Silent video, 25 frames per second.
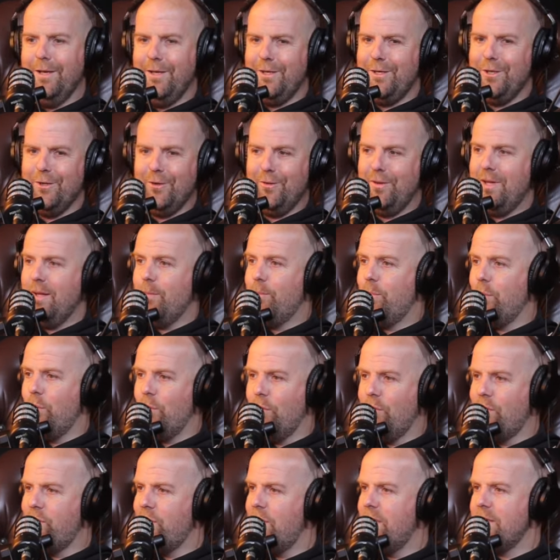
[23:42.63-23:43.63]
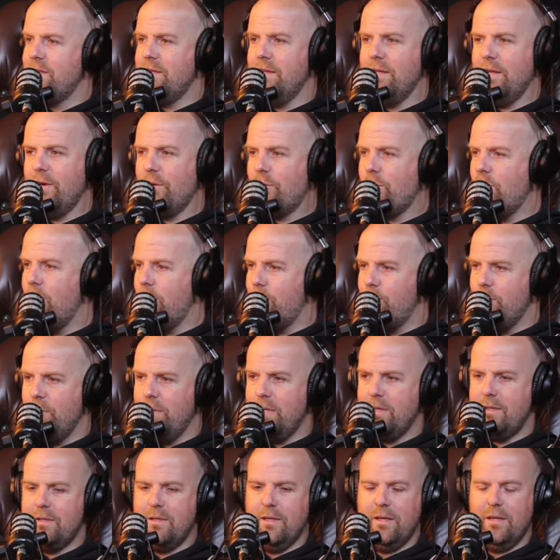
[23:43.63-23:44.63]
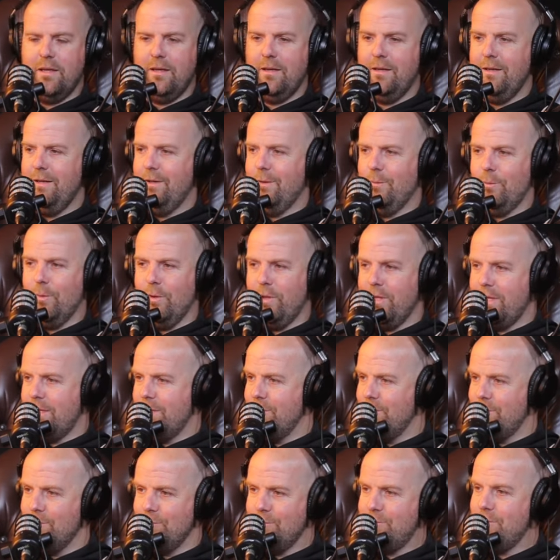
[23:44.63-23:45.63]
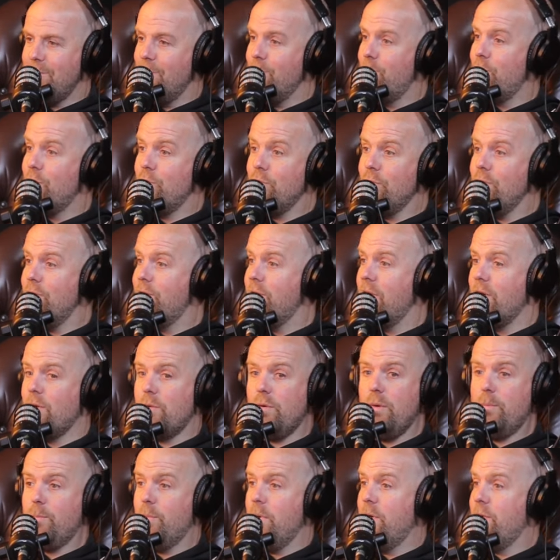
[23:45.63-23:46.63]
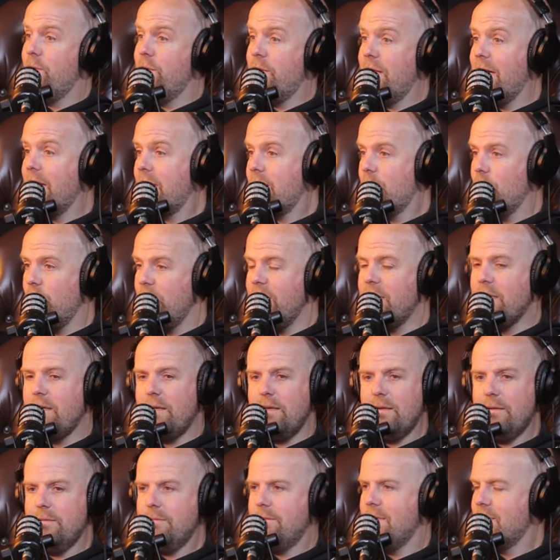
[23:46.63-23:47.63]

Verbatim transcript: you know, their ball flight and their equipment and what they can do to improve their equipment for that week, yeah.